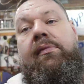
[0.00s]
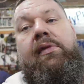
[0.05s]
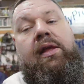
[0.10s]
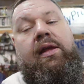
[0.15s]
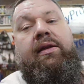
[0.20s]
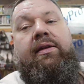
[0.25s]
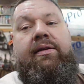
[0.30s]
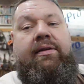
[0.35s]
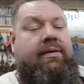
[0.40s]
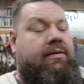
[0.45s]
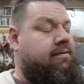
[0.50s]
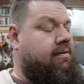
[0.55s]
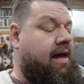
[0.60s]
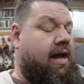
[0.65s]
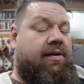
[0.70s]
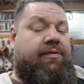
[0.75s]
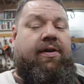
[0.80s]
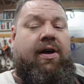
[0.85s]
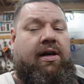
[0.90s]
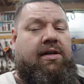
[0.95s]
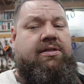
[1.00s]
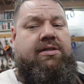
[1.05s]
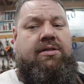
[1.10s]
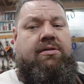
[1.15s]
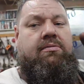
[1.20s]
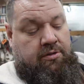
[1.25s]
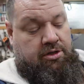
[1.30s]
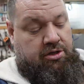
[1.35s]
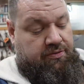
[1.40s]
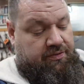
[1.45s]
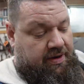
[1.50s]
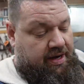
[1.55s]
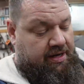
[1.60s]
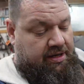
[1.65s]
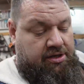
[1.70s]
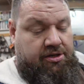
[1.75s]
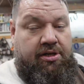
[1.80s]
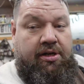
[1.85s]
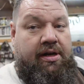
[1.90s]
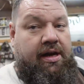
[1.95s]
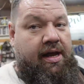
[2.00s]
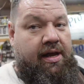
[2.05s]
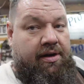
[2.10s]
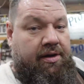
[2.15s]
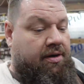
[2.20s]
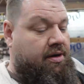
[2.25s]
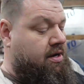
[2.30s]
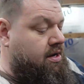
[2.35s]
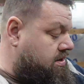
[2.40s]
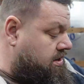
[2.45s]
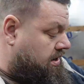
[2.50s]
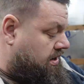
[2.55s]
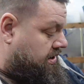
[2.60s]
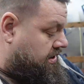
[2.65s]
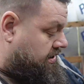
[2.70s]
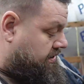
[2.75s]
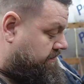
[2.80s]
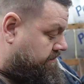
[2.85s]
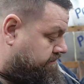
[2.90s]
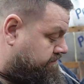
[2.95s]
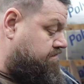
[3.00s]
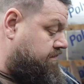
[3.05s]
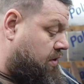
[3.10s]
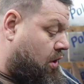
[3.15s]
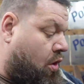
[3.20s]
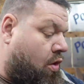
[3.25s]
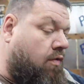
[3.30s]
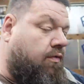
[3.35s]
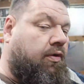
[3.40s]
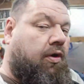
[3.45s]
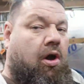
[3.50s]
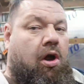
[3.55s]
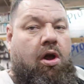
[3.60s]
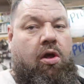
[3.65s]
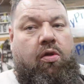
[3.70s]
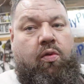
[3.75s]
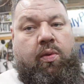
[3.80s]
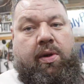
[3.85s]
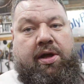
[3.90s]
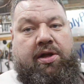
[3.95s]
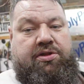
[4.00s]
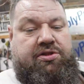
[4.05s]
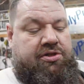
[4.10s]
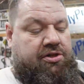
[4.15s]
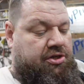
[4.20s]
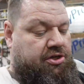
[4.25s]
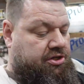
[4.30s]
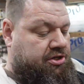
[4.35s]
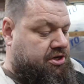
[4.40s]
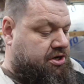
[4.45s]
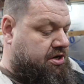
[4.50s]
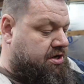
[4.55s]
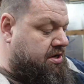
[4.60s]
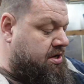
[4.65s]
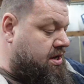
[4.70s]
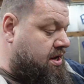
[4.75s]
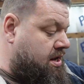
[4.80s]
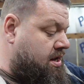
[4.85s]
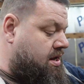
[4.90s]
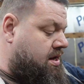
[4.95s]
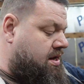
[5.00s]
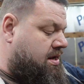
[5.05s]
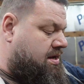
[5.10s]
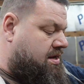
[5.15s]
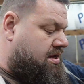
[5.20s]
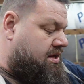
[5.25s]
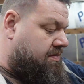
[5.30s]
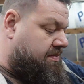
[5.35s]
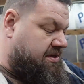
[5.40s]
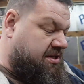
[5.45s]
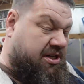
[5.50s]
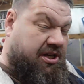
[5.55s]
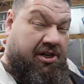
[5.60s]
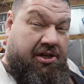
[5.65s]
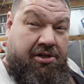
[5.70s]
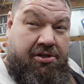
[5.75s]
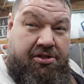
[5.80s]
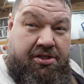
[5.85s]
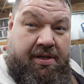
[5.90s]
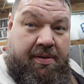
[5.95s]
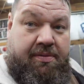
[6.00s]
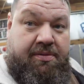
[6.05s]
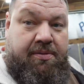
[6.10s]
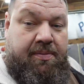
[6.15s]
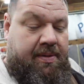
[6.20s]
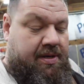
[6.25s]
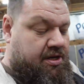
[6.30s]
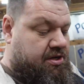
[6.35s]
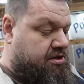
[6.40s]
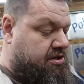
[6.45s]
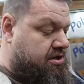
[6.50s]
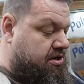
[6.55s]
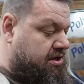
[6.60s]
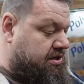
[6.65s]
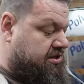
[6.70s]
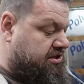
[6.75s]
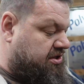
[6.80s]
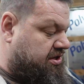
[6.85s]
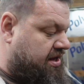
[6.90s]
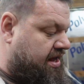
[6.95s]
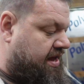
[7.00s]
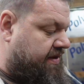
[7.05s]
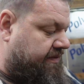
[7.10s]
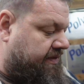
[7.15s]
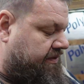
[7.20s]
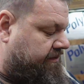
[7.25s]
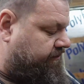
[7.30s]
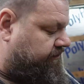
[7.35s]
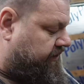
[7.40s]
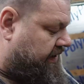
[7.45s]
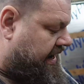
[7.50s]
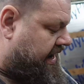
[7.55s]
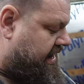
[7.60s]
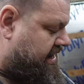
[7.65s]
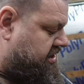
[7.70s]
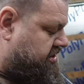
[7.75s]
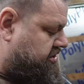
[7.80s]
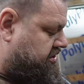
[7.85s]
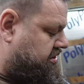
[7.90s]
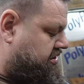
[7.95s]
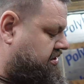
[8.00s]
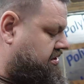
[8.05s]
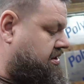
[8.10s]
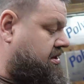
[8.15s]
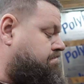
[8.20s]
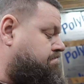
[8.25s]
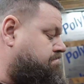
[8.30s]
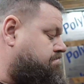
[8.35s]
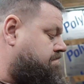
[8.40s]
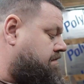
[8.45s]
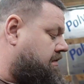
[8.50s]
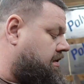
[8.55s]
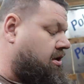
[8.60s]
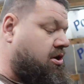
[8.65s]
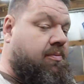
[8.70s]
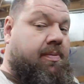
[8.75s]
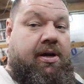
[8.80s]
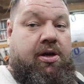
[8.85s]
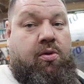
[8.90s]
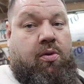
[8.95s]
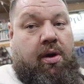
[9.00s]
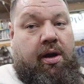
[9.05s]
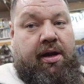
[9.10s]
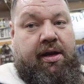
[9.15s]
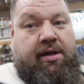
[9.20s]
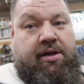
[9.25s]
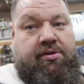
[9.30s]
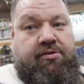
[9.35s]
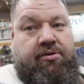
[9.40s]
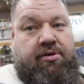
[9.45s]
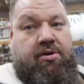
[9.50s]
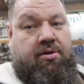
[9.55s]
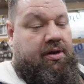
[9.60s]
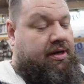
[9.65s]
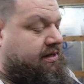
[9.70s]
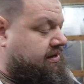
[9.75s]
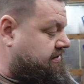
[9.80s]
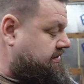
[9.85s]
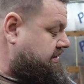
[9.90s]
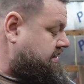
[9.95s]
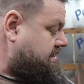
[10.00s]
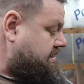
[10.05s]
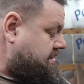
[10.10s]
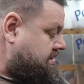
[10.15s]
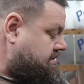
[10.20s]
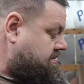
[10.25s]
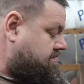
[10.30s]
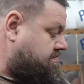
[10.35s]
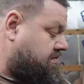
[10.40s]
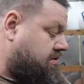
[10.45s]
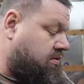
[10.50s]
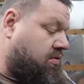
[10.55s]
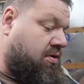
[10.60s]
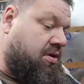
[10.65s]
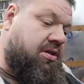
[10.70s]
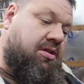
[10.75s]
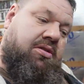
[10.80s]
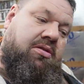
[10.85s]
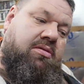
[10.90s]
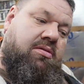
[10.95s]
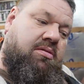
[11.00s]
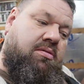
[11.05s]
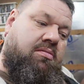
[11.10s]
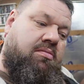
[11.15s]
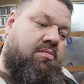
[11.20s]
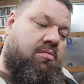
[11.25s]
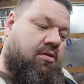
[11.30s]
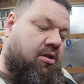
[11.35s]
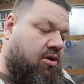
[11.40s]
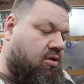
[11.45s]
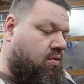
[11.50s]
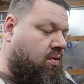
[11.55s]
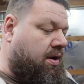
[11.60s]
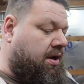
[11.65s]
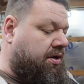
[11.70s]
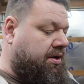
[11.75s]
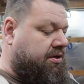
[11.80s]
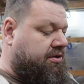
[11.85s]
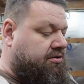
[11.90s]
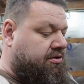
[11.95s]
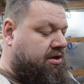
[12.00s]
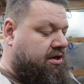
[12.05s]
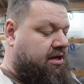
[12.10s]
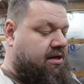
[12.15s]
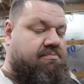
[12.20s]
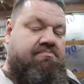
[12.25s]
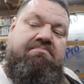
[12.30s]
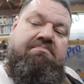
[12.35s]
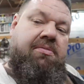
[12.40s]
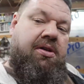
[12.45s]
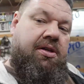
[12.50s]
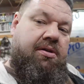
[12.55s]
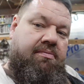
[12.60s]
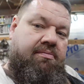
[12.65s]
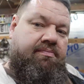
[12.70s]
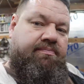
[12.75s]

Dynavox, you've got a good header. Overall, the welds are good. The material seems to be good. It's good heavy flanges. A little bit of quality control, I said. The ones that are welded crooked, but